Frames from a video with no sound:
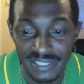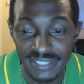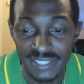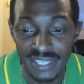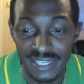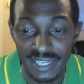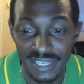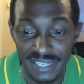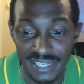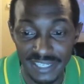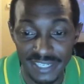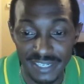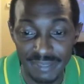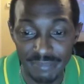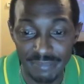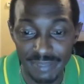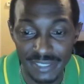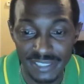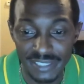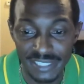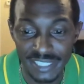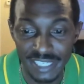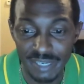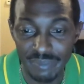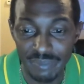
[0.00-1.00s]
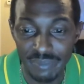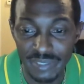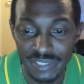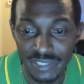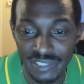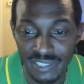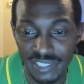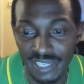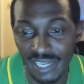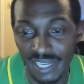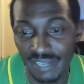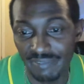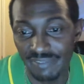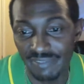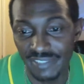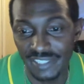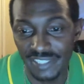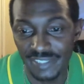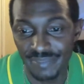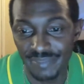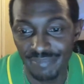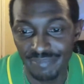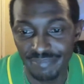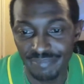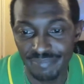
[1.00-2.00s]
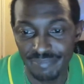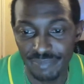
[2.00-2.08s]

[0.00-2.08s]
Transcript: It's clear, but, you know, we still have to